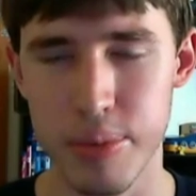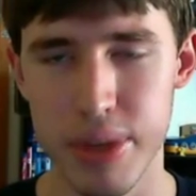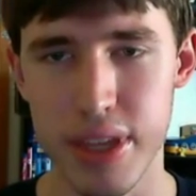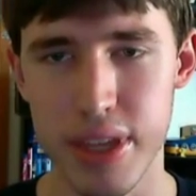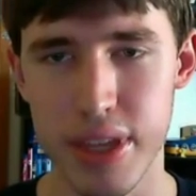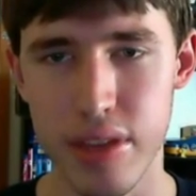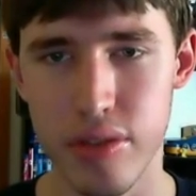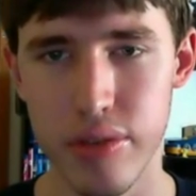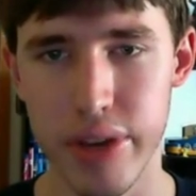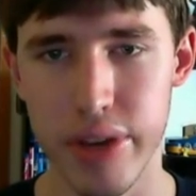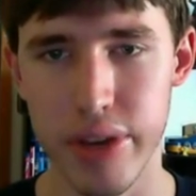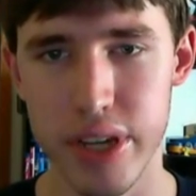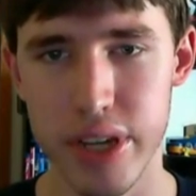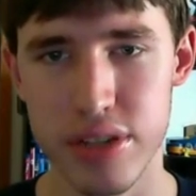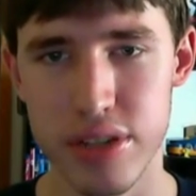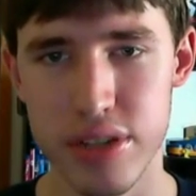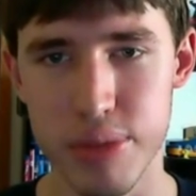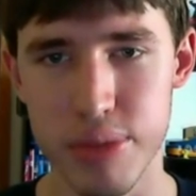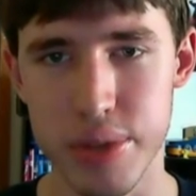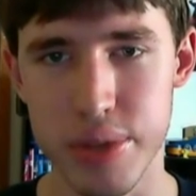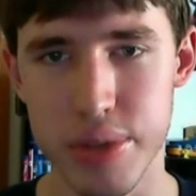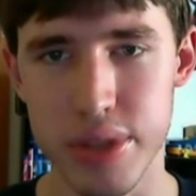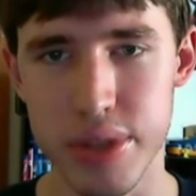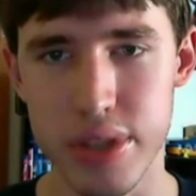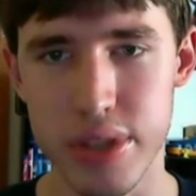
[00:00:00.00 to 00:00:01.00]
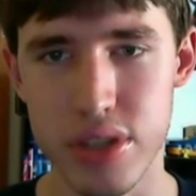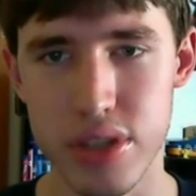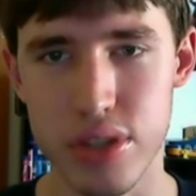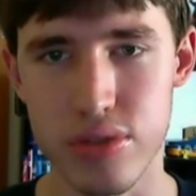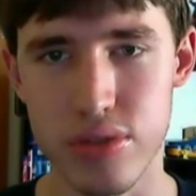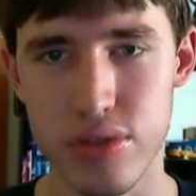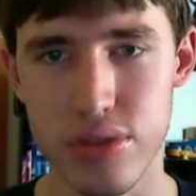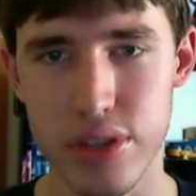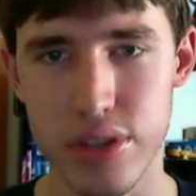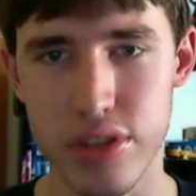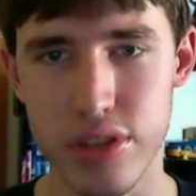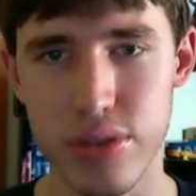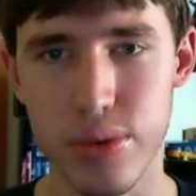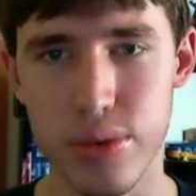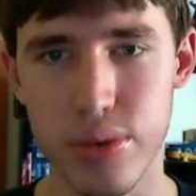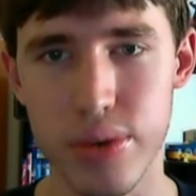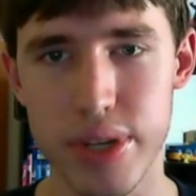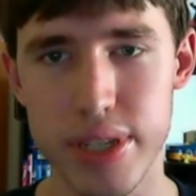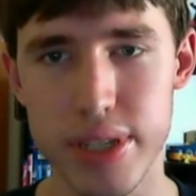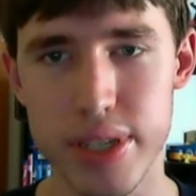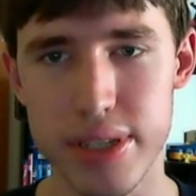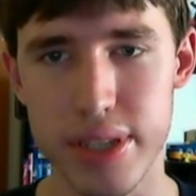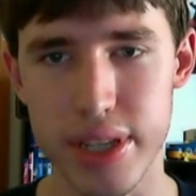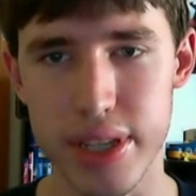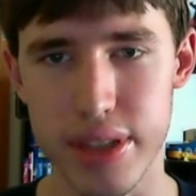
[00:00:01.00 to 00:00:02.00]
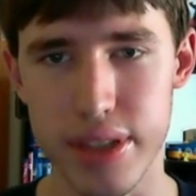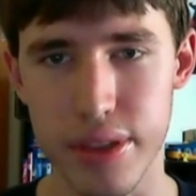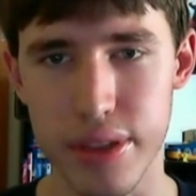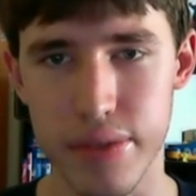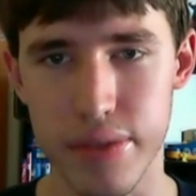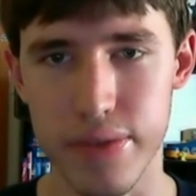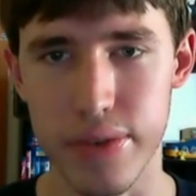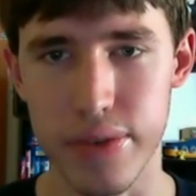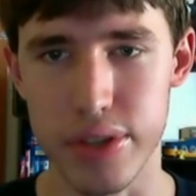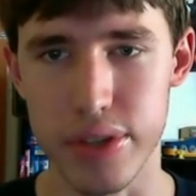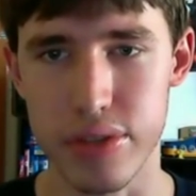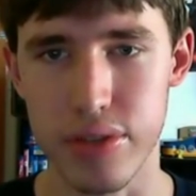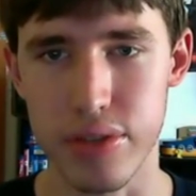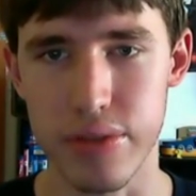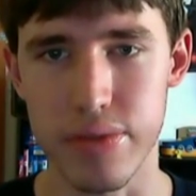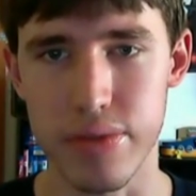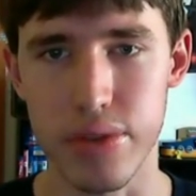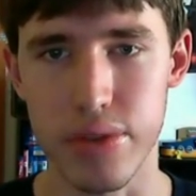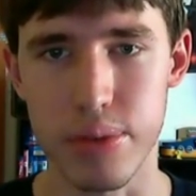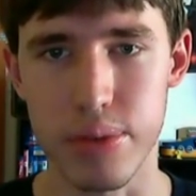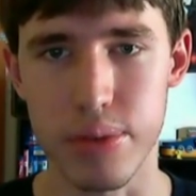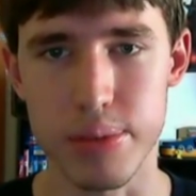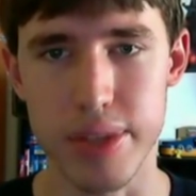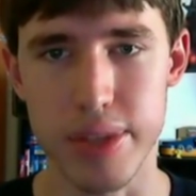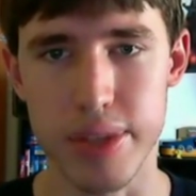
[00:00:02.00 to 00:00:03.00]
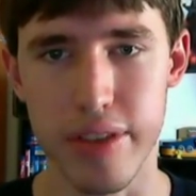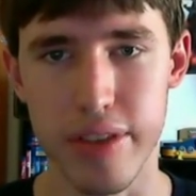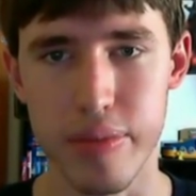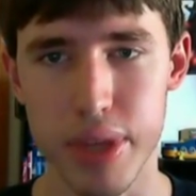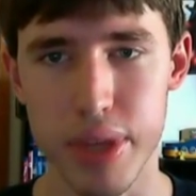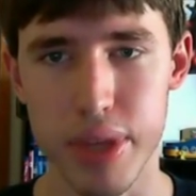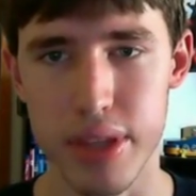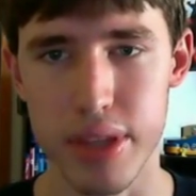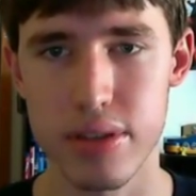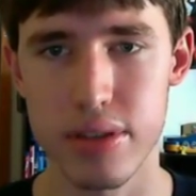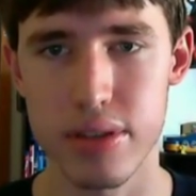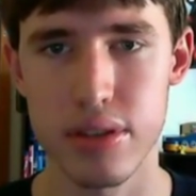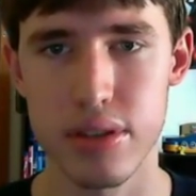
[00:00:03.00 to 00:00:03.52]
the interaction between the children and the toys like the first three films have been.